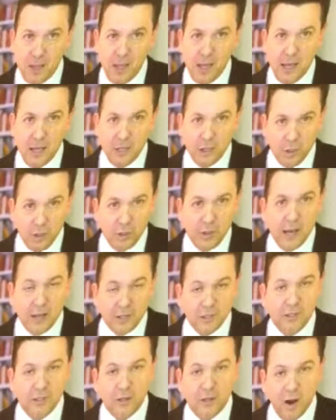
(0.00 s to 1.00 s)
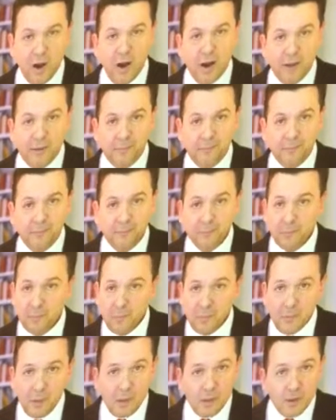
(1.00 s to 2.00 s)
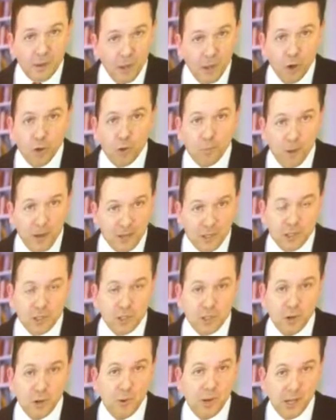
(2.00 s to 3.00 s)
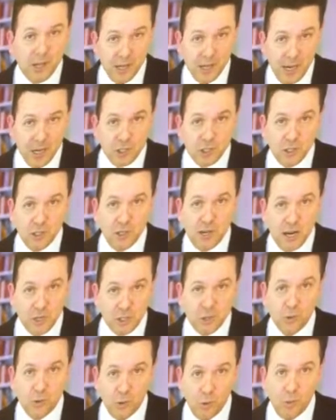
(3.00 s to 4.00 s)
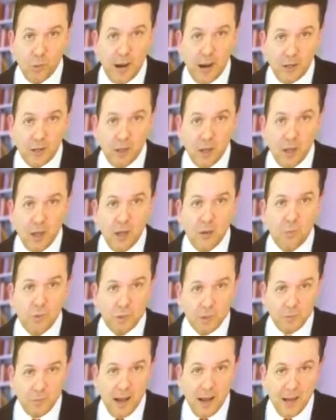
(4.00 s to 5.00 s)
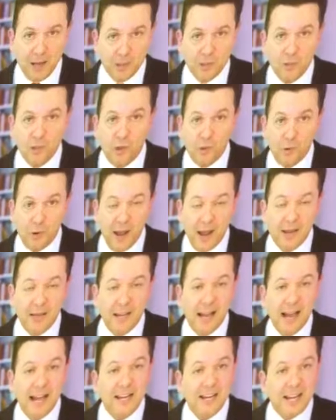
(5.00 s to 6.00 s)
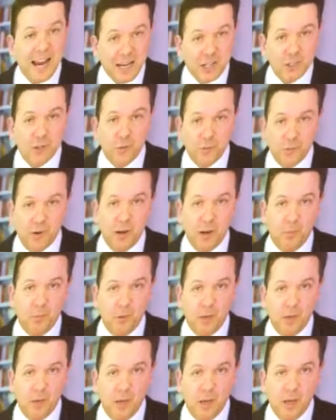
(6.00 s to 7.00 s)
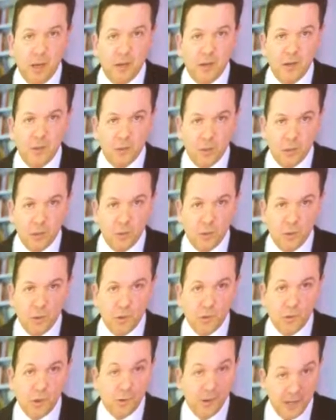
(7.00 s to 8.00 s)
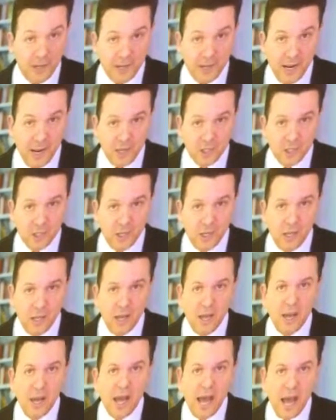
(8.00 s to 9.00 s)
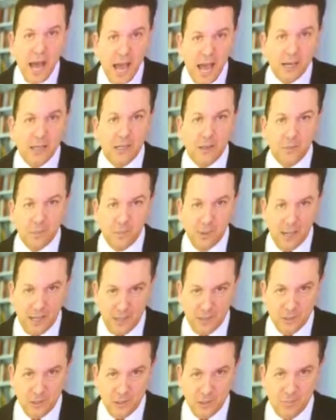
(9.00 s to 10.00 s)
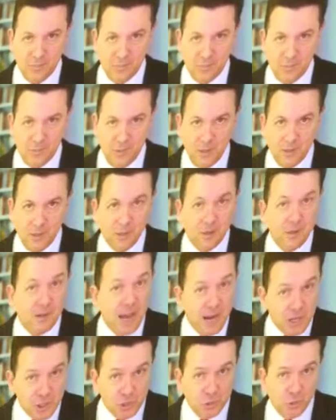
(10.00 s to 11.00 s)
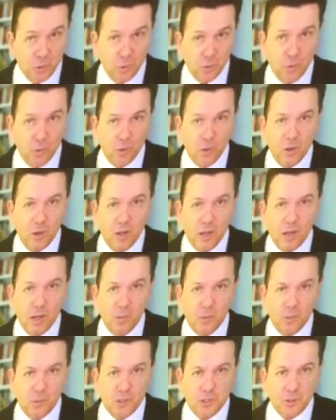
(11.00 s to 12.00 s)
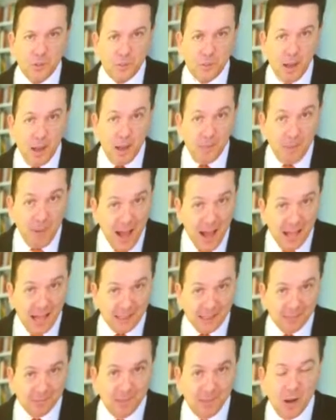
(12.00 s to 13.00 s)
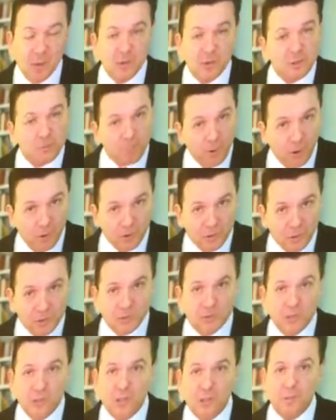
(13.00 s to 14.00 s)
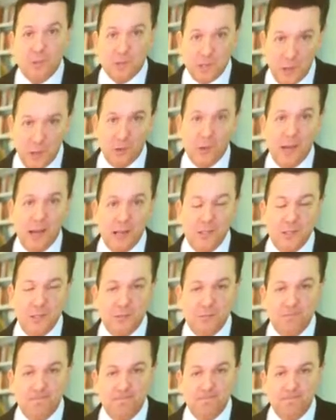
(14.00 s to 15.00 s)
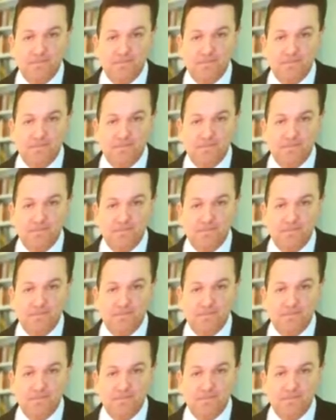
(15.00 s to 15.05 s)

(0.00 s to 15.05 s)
In 2009, the Health Practitioner Regulation National Law Act was passed to create a national framework to deal with accreditation and complaints. The national law was in part a response to the Patel case.